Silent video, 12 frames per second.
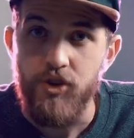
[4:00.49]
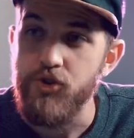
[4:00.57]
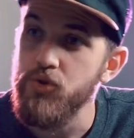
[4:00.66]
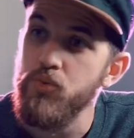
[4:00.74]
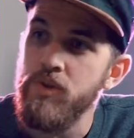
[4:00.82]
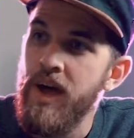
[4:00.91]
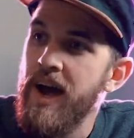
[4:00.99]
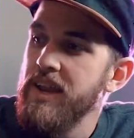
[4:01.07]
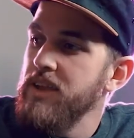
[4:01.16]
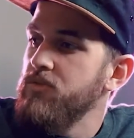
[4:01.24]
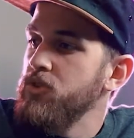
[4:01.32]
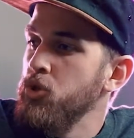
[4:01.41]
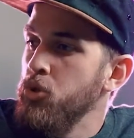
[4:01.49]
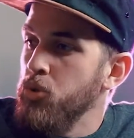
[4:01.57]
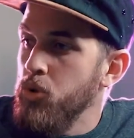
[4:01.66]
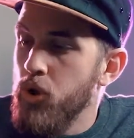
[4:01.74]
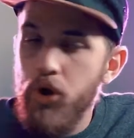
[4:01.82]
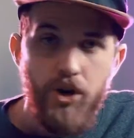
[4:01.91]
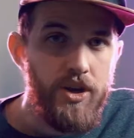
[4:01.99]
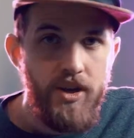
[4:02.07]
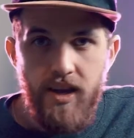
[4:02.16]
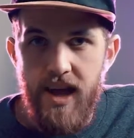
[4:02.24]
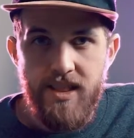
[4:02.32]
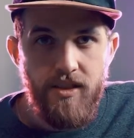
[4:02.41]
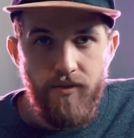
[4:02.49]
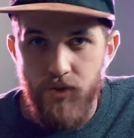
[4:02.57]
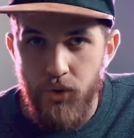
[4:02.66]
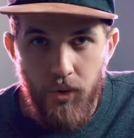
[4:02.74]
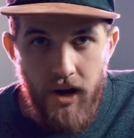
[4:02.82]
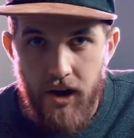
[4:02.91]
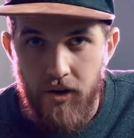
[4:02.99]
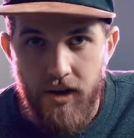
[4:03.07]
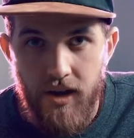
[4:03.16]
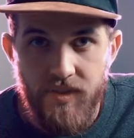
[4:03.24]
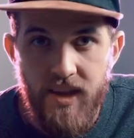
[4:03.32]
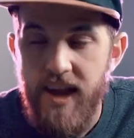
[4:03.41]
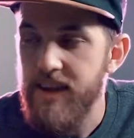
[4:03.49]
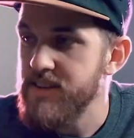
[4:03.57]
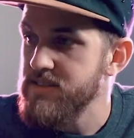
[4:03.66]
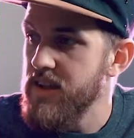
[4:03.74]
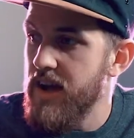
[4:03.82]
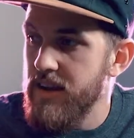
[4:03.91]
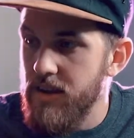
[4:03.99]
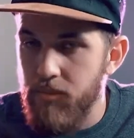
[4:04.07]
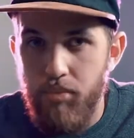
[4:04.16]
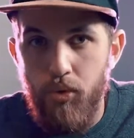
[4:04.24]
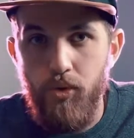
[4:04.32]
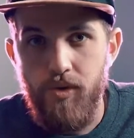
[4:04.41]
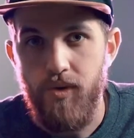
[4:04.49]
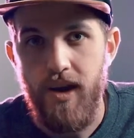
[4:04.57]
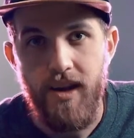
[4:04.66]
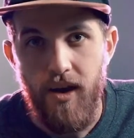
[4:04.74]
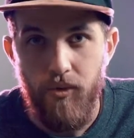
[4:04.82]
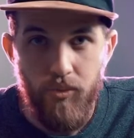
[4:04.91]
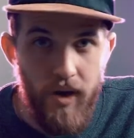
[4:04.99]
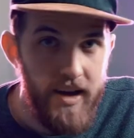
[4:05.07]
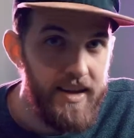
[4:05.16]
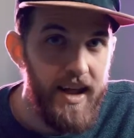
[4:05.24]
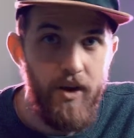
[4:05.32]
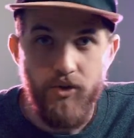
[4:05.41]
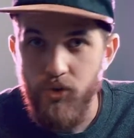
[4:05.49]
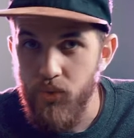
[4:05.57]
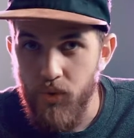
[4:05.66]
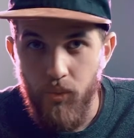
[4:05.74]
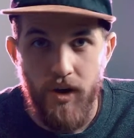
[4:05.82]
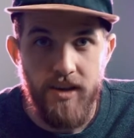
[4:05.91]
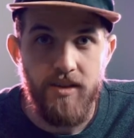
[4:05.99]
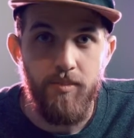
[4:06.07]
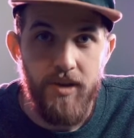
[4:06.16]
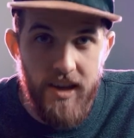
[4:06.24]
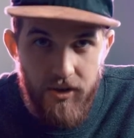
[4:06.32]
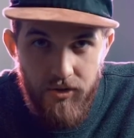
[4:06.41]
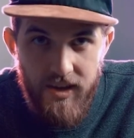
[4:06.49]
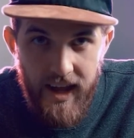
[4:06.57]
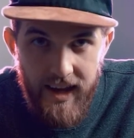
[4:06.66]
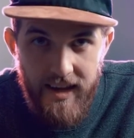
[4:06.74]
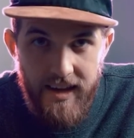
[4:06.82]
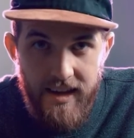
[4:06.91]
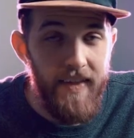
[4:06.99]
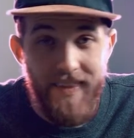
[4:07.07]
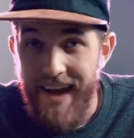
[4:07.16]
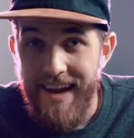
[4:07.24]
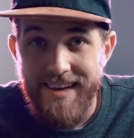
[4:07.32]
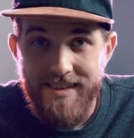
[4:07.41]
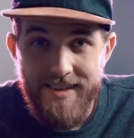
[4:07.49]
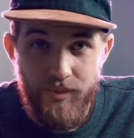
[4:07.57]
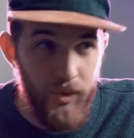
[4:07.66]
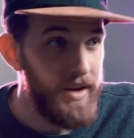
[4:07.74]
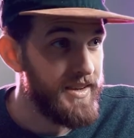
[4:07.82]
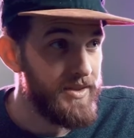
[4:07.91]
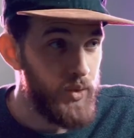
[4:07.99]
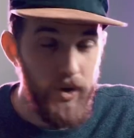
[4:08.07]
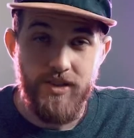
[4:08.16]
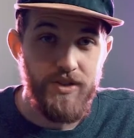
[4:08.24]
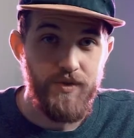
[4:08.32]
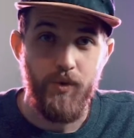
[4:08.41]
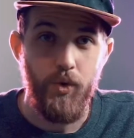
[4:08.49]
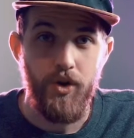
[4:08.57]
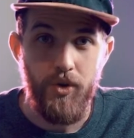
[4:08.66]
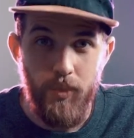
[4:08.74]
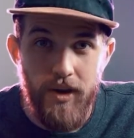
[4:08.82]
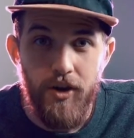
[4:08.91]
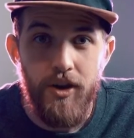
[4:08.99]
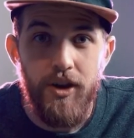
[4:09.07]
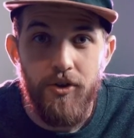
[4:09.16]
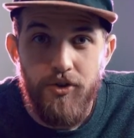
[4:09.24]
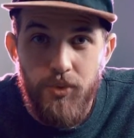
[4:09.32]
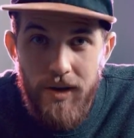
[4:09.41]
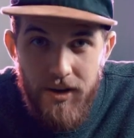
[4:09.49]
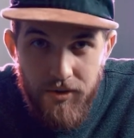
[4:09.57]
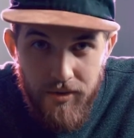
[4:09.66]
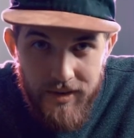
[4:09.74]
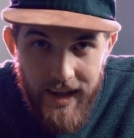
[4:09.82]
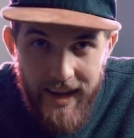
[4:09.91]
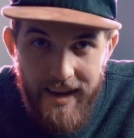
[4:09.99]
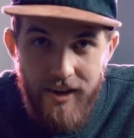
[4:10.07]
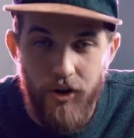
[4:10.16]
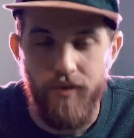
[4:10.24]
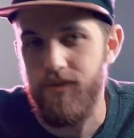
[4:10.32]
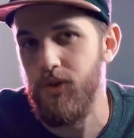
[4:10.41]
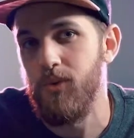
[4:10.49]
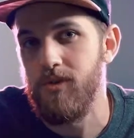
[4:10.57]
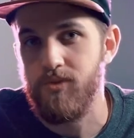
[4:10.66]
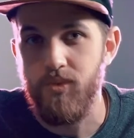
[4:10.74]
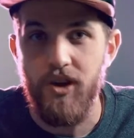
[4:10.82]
Do not even look at the viewer area. That is not important right now. Right now, you're wanting to be entertaining. And that is what Twitch is for. We are here to entertain our viewers.